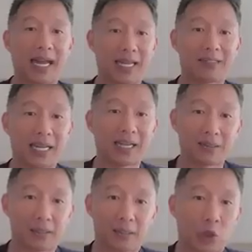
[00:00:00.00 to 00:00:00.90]

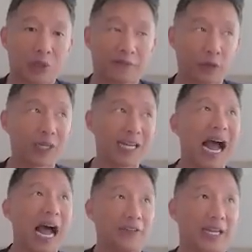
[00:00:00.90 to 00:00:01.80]
And so if you're
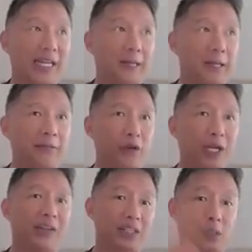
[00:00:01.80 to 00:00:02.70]
gonna have a
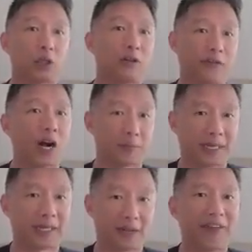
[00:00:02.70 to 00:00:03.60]
solar
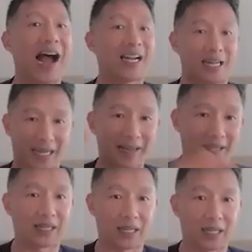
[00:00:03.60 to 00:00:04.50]
farm in Nevada
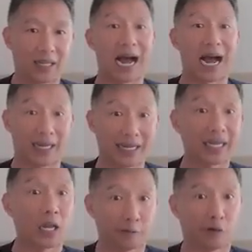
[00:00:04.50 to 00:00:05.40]
and Utah
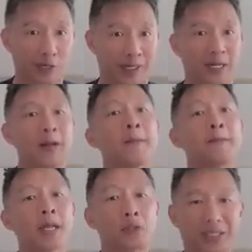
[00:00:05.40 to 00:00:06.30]
and California,
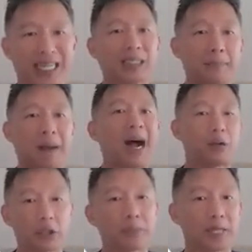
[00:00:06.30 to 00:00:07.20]
to get the
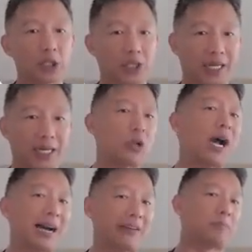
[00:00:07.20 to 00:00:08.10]
power to Michigan,
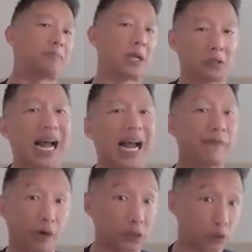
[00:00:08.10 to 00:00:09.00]
you have to build
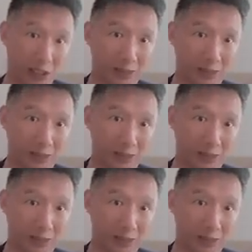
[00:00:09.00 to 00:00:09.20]
high voltage